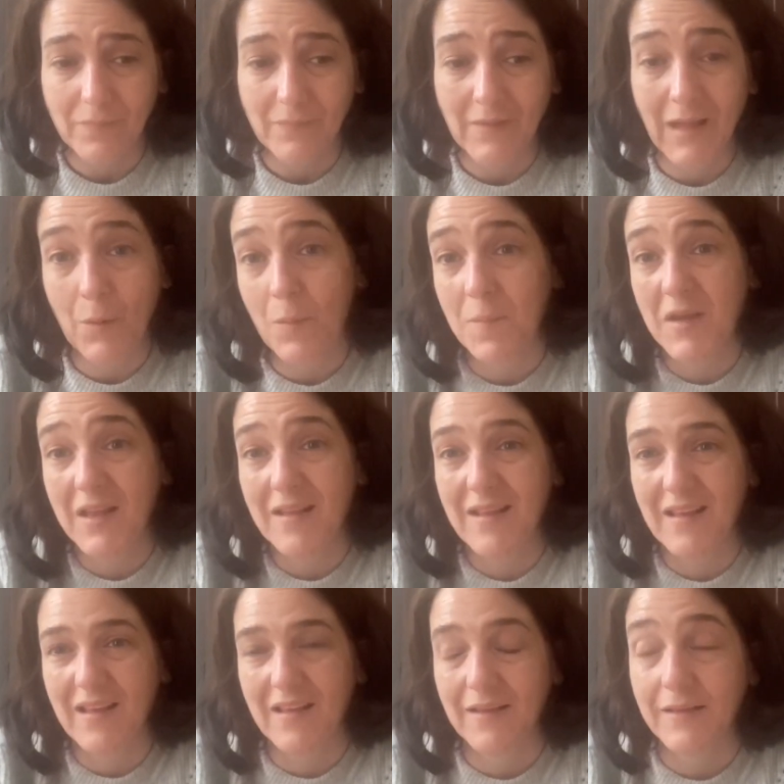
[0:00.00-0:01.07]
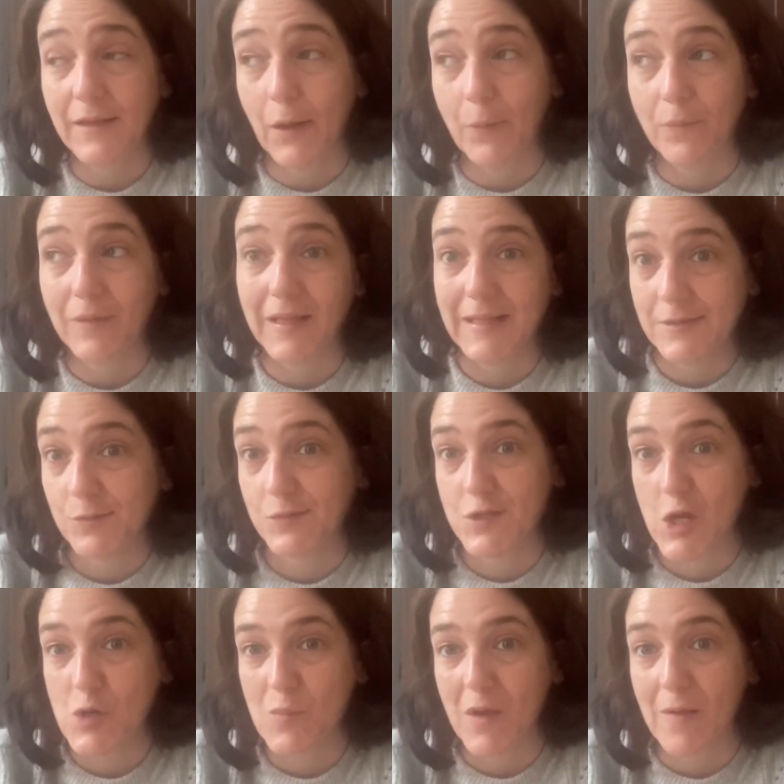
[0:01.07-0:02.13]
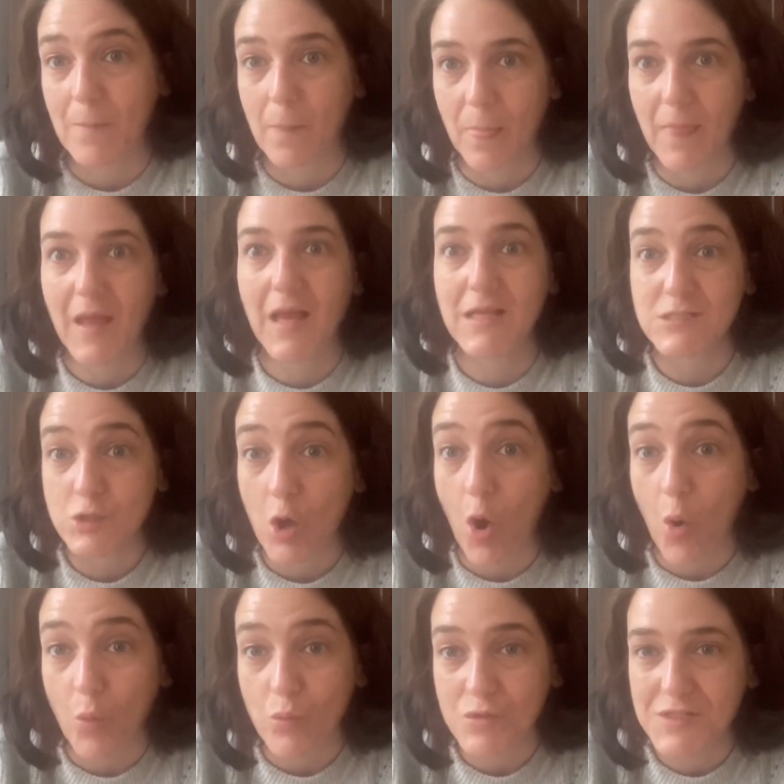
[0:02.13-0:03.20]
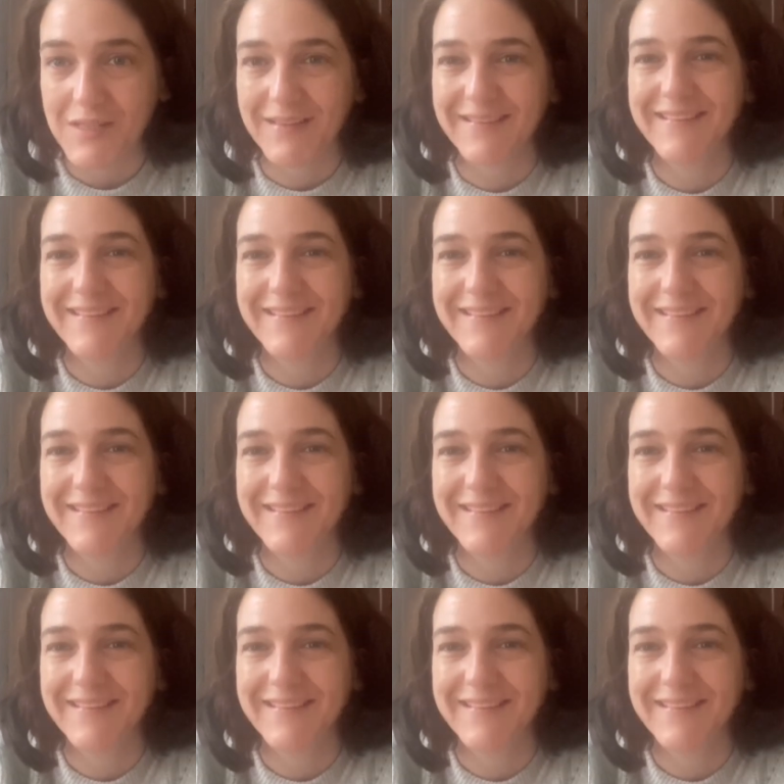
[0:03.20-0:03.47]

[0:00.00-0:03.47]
And I mean, it's October, it's cold,